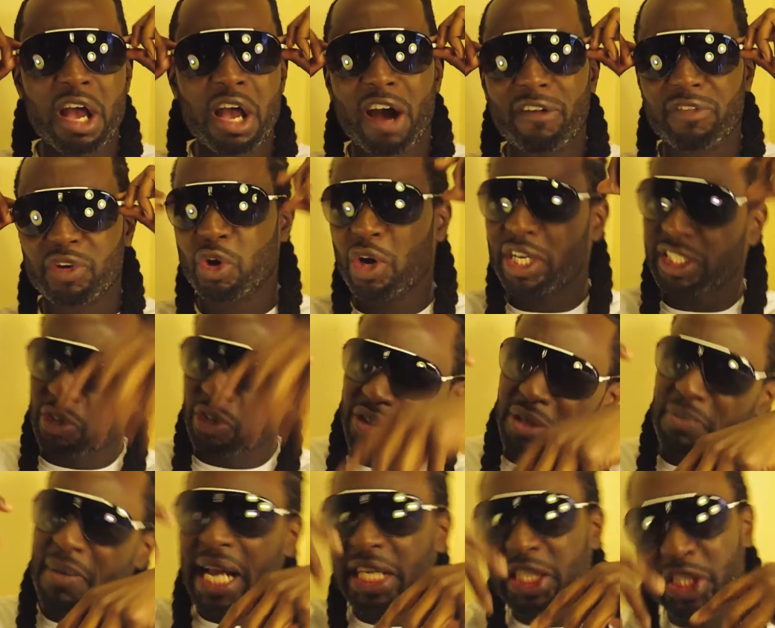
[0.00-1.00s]
Of course, those
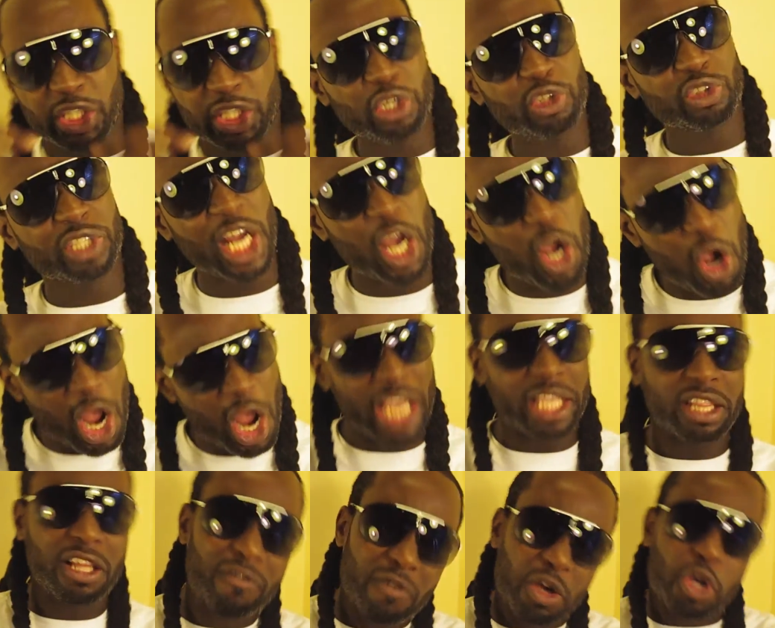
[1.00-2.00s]
are my children.
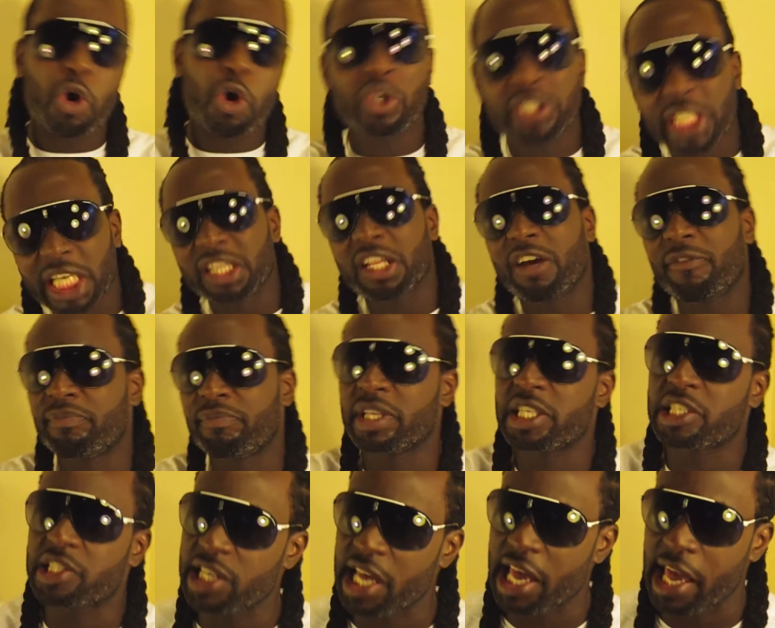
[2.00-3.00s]
Oh, of course I love them the
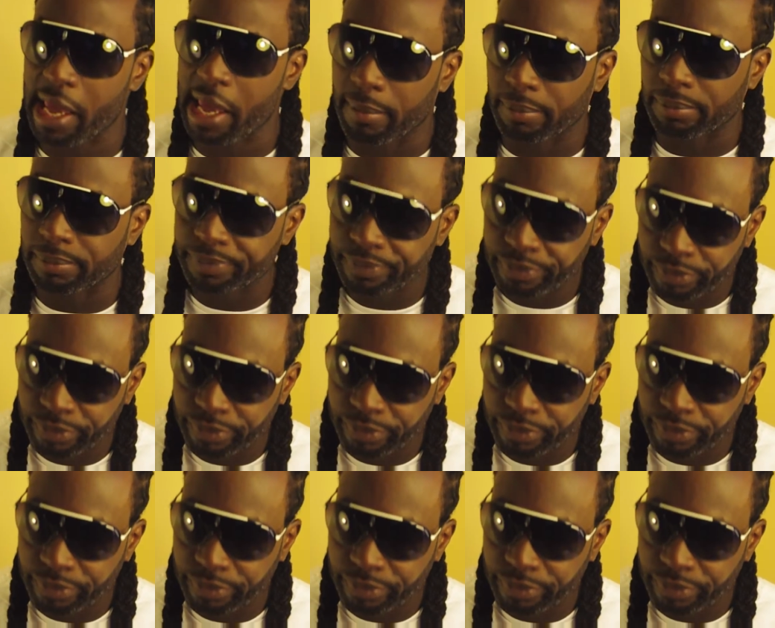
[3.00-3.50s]
same.